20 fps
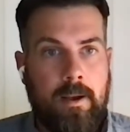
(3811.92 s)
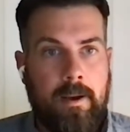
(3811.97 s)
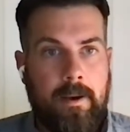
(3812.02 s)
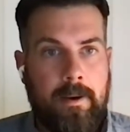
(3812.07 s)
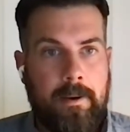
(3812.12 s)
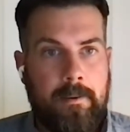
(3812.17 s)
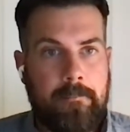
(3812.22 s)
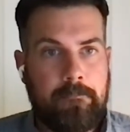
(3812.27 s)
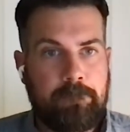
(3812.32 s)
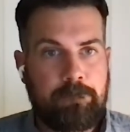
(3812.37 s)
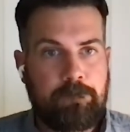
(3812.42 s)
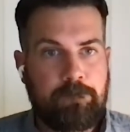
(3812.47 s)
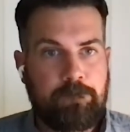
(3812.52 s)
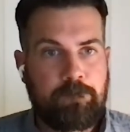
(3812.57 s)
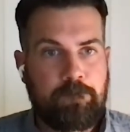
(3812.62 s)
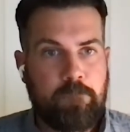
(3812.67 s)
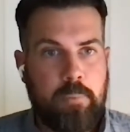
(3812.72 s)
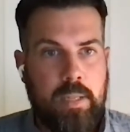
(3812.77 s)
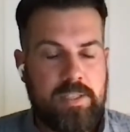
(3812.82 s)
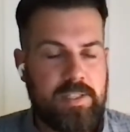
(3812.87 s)

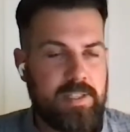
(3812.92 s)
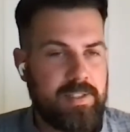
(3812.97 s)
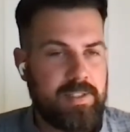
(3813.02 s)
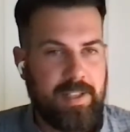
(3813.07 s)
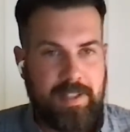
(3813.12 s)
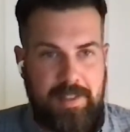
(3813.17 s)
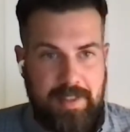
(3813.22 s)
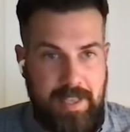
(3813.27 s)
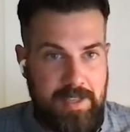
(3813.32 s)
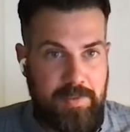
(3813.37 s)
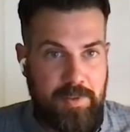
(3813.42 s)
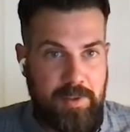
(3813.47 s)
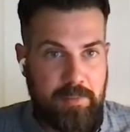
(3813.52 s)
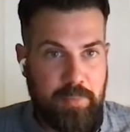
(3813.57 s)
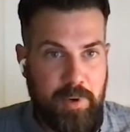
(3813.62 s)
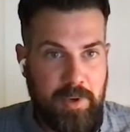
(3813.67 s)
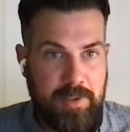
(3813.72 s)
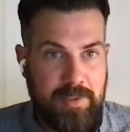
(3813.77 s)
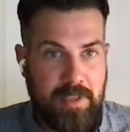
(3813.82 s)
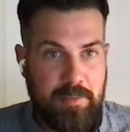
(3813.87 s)
and she's like, "Thanks for the
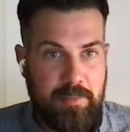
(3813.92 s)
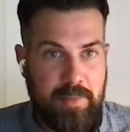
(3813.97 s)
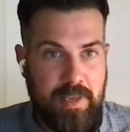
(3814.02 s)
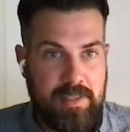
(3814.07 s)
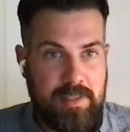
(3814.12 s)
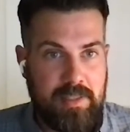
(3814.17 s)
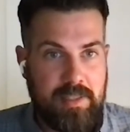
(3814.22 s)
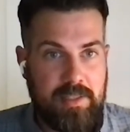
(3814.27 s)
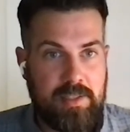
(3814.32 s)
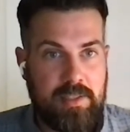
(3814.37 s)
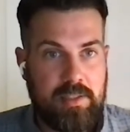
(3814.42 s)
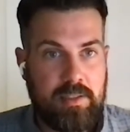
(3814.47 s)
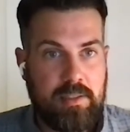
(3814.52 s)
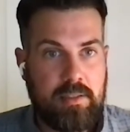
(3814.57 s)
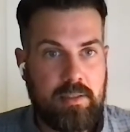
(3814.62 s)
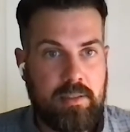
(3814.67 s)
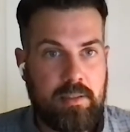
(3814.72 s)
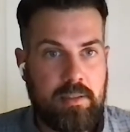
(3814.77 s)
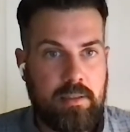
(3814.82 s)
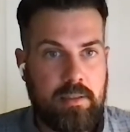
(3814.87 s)
birthday message."
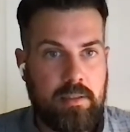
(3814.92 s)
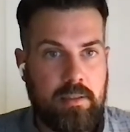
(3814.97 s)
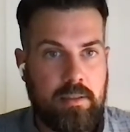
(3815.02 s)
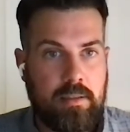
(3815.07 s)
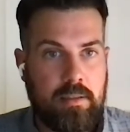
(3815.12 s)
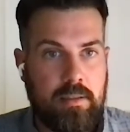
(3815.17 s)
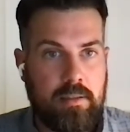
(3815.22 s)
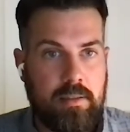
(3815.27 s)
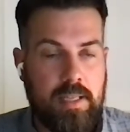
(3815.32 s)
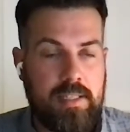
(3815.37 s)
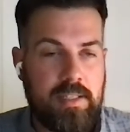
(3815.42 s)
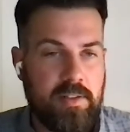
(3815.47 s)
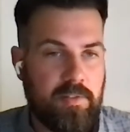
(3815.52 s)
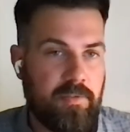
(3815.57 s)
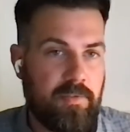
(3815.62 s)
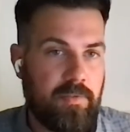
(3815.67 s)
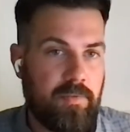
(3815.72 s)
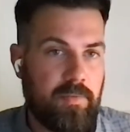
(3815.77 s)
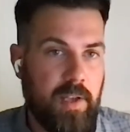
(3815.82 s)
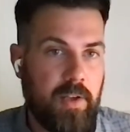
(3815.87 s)
That's a
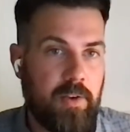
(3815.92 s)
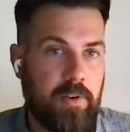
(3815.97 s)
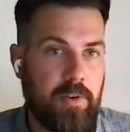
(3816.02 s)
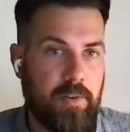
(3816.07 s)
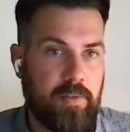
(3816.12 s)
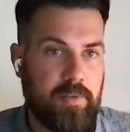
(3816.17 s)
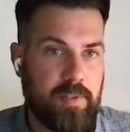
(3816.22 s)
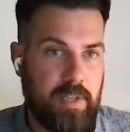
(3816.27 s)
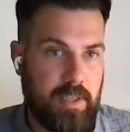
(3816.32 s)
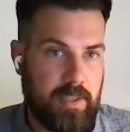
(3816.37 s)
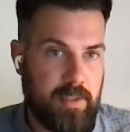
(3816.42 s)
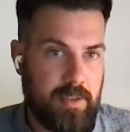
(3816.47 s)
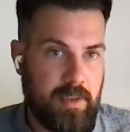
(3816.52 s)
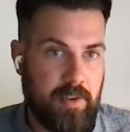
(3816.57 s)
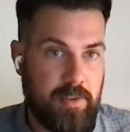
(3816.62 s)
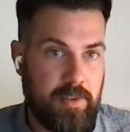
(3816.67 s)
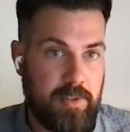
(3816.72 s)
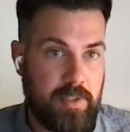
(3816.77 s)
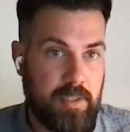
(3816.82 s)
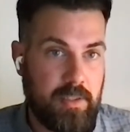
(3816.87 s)
failure of
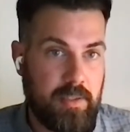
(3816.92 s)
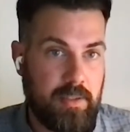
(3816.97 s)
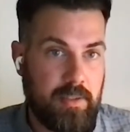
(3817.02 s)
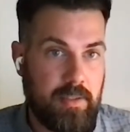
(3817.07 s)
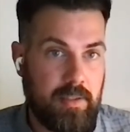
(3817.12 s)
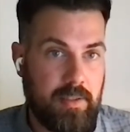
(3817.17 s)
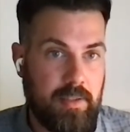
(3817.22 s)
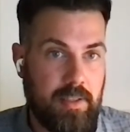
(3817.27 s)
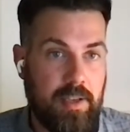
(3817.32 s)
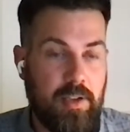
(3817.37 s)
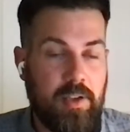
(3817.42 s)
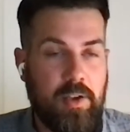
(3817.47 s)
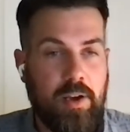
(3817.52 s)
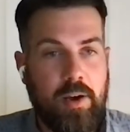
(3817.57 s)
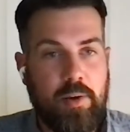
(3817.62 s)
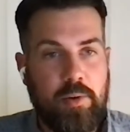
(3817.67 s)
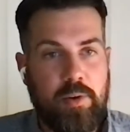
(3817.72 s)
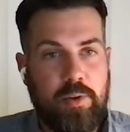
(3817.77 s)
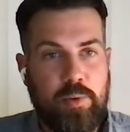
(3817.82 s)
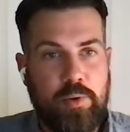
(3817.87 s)
technology.
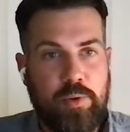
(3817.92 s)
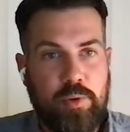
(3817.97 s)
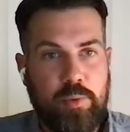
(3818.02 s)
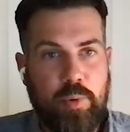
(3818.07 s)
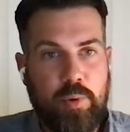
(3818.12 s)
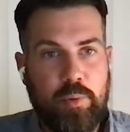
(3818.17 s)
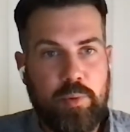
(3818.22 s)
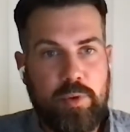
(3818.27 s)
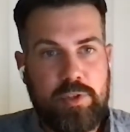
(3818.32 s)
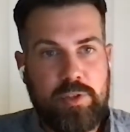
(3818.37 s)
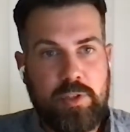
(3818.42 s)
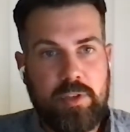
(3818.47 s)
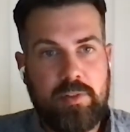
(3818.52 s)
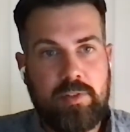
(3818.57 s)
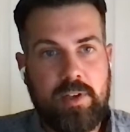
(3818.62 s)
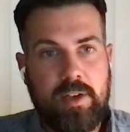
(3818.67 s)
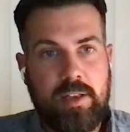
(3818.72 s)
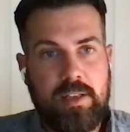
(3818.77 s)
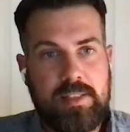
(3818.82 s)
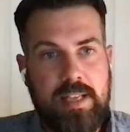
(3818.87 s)
What we should
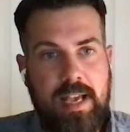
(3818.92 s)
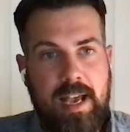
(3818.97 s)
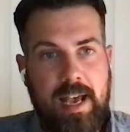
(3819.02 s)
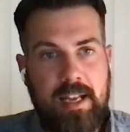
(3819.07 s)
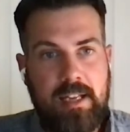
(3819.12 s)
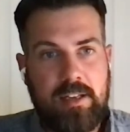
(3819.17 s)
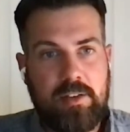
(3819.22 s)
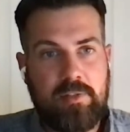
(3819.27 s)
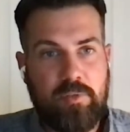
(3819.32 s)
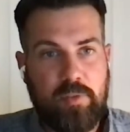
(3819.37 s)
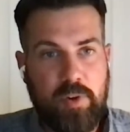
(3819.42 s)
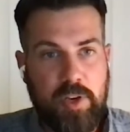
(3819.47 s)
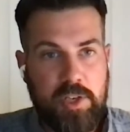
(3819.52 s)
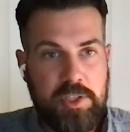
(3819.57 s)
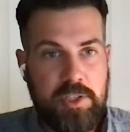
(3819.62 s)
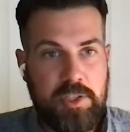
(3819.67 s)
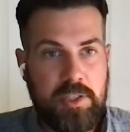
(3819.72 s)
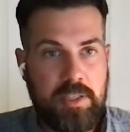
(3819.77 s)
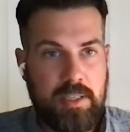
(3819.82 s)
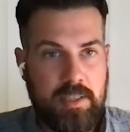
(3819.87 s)
have done is added
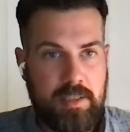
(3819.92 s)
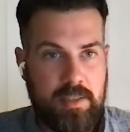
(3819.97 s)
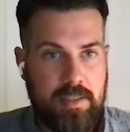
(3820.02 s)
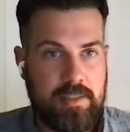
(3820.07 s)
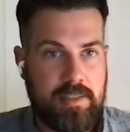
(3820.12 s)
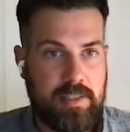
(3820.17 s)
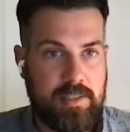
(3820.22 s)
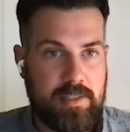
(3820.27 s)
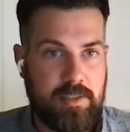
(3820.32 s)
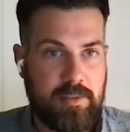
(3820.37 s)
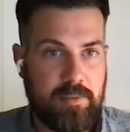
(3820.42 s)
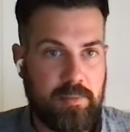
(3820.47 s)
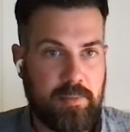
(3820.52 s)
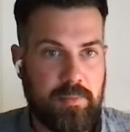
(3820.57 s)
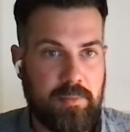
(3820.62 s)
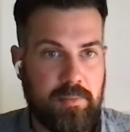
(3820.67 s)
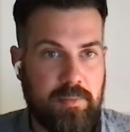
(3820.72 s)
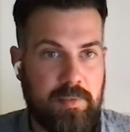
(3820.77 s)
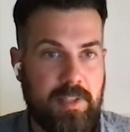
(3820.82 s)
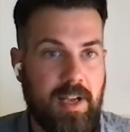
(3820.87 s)
friction into the
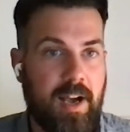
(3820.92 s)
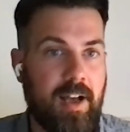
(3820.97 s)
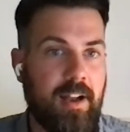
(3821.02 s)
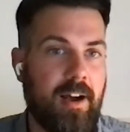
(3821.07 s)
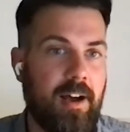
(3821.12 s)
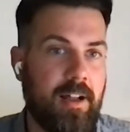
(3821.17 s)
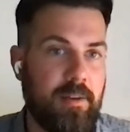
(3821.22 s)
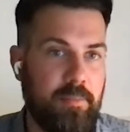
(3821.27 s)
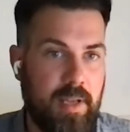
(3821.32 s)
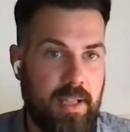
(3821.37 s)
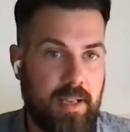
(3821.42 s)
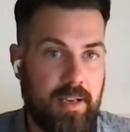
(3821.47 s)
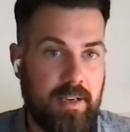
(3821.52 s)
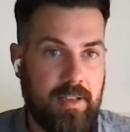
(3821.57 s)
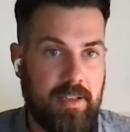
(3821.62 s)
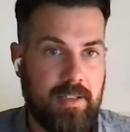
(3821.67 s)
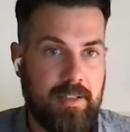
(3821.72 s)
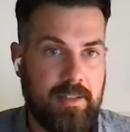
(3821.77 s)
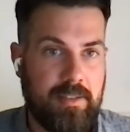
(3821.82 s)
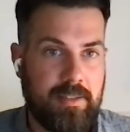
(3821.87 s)
system, not automated
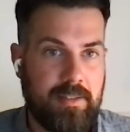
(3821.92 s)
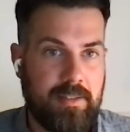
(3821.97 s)
it,